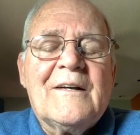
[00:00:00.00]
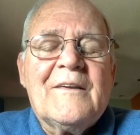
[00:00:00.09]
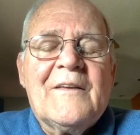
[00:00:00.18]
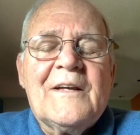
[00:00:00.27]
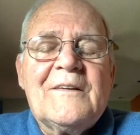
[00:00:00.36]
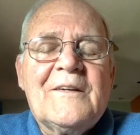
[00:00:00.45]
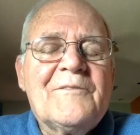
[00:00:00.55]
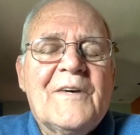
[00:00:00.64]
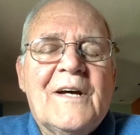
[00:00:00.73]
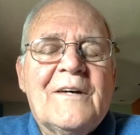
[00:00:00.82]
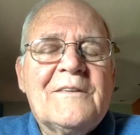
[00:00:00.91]
They
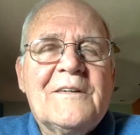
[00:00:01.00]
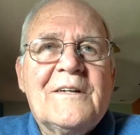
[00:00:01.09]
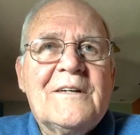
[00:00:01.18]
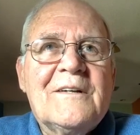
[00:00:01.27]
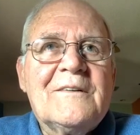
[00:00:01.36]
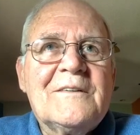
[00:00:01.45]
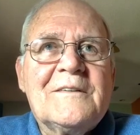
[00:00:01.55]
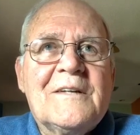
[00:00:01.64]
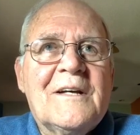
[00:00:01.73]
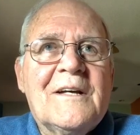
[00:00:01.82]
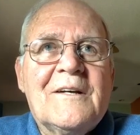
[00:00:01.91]
live out there
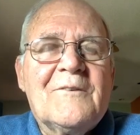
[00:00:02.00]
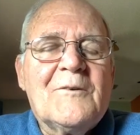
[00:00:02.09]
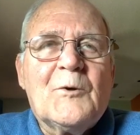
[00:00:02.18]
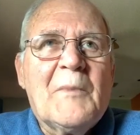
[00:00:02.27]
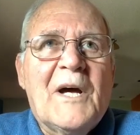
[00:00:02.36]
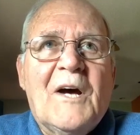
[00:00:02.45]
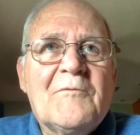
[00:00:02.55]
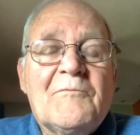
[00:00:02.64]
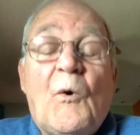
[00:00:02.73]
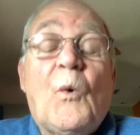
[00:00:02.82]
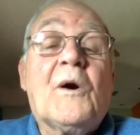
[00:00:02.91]
and on about
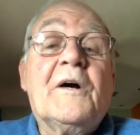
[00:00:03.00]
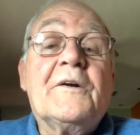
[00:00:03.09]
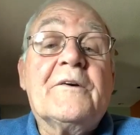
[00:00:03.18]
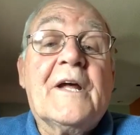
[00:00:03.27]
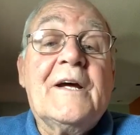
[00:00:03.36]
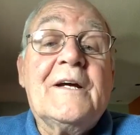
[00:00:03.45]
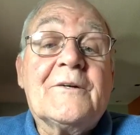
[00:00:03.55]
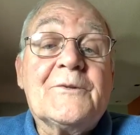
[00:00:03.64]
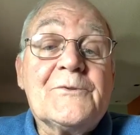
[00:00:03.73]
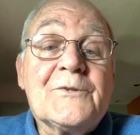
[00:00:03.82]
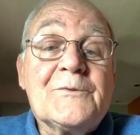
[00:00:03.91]
400
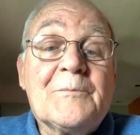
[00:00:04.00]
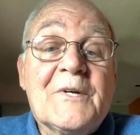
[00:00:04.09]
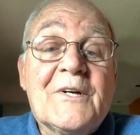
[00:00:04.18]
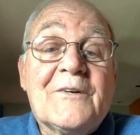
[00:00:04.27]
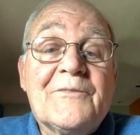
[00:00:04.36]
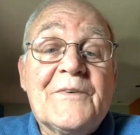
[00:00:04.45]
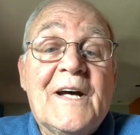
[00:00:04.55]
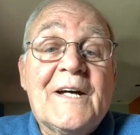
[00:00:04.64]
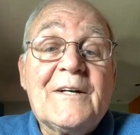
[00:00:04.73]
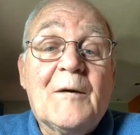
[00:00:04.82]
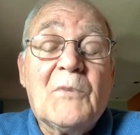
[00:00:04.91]
acres, as a matter of
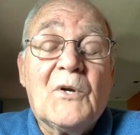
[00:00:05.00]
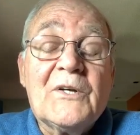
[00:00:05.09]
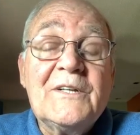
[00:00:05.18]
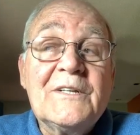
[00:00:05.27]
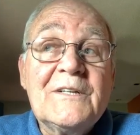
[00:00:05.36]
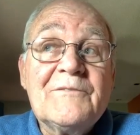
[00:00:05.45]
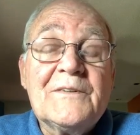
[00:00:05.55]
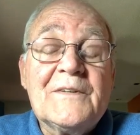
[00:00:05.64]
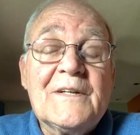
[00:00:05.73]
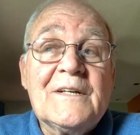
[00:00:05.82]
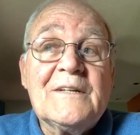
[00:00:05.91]
fact, I believe.
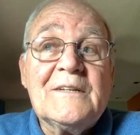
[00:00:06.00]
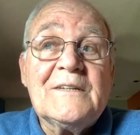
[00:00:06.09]
And